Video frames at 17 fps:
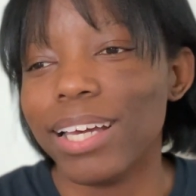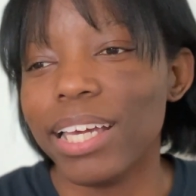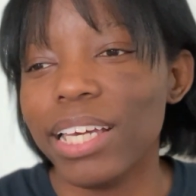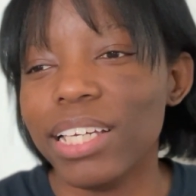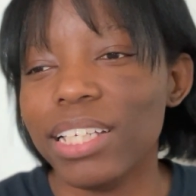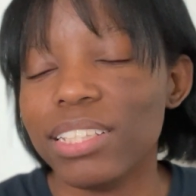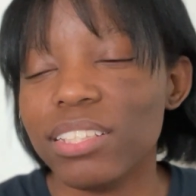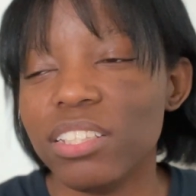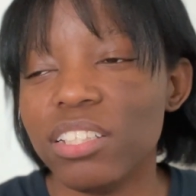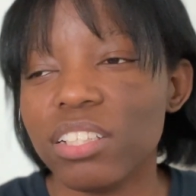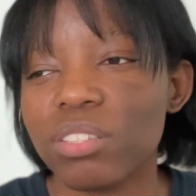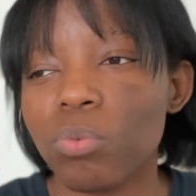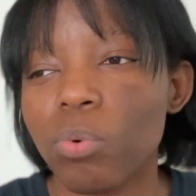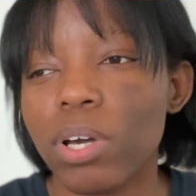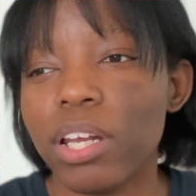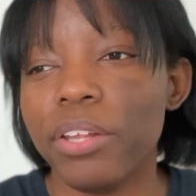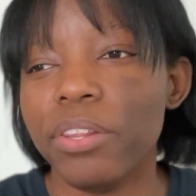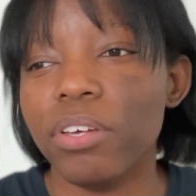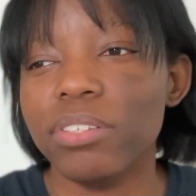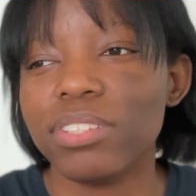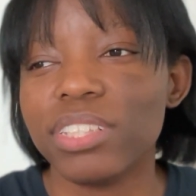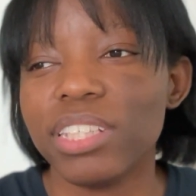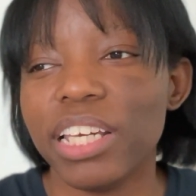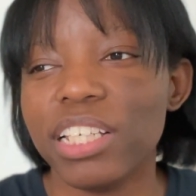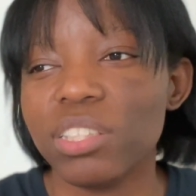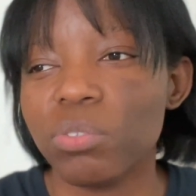it's just one of those
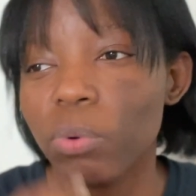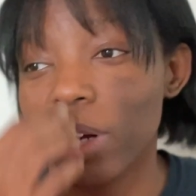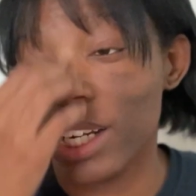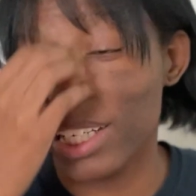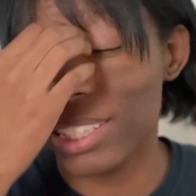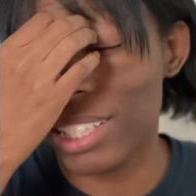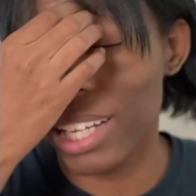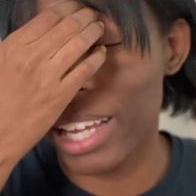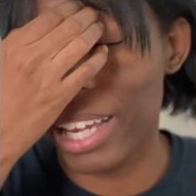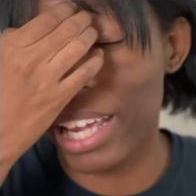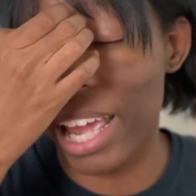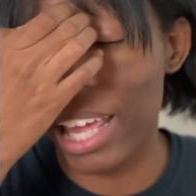things where it's like,